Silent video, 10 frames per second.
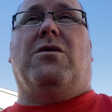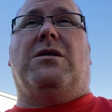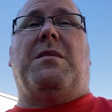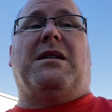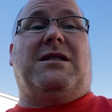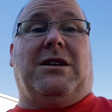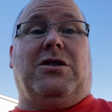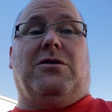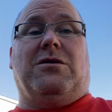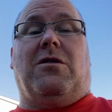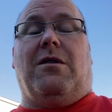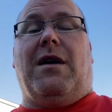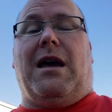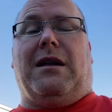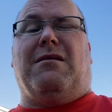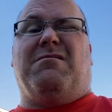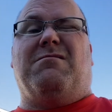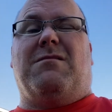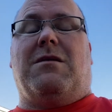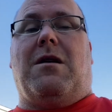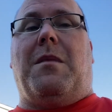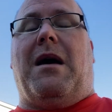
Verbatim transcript: It's about six years old. I've had it about